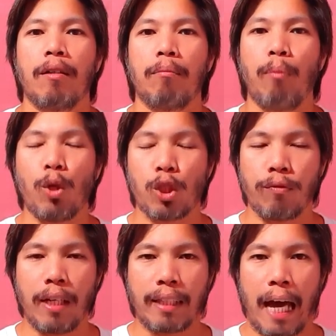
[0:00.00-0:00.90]
most
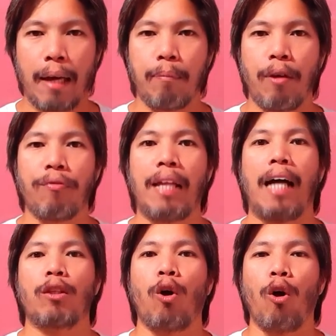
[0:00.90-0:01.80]
of the time, if
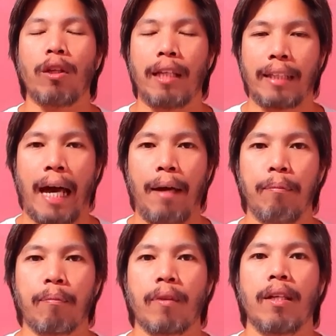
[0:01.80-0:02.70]
not all the
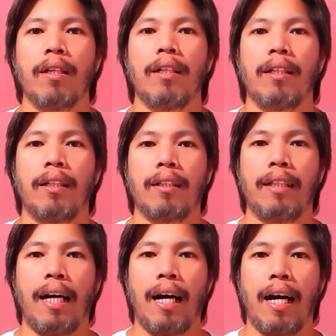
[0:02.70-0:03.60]
time,
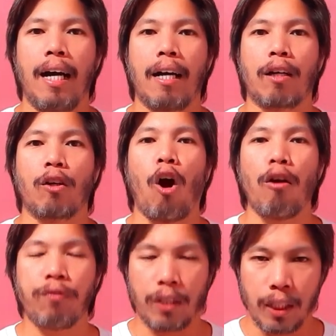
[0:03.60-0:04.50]
the
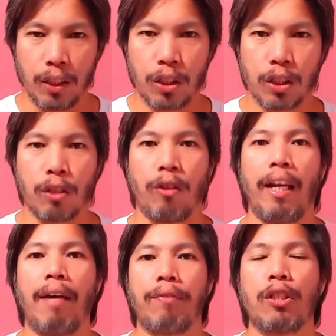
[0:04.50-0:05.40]
coverage or
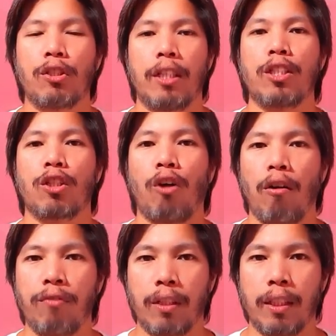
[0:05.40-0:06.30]
life insurance
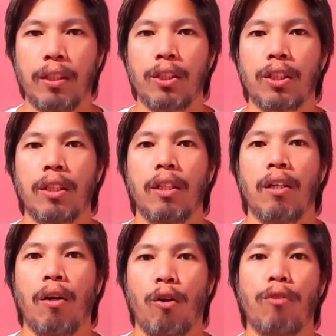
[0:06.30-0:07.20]
coverage
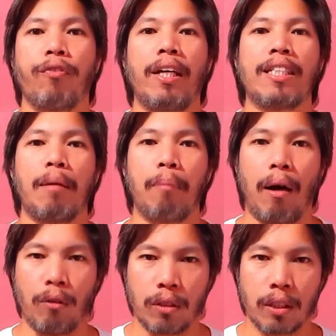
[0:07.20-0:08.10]
or face
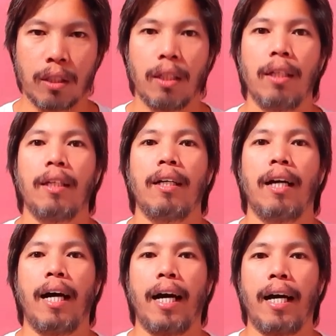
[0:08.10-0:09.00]
amount
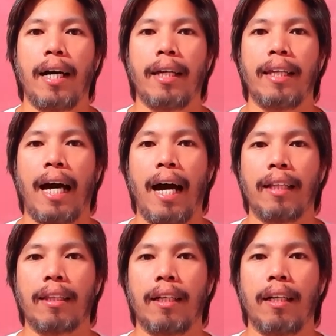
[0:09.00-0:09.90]

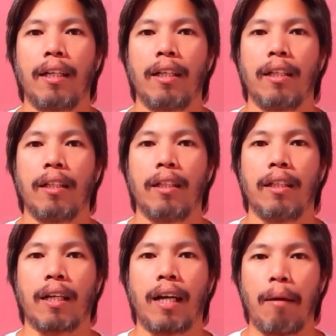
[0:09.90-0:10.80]
that
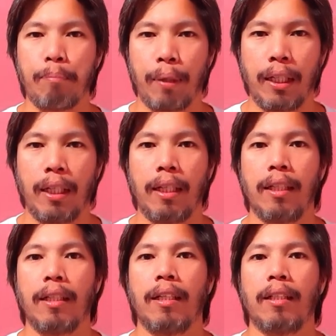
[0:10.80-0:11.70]
the company
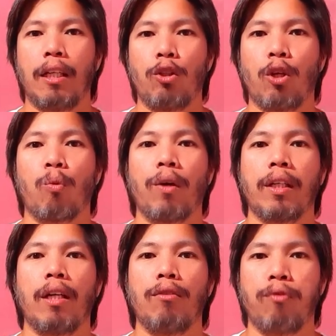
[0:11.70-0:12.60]
that you're
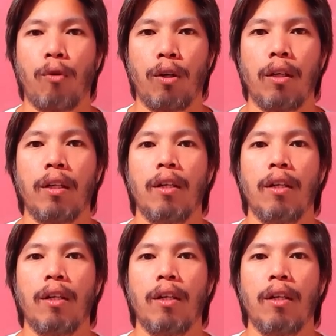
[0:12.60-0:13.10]
working for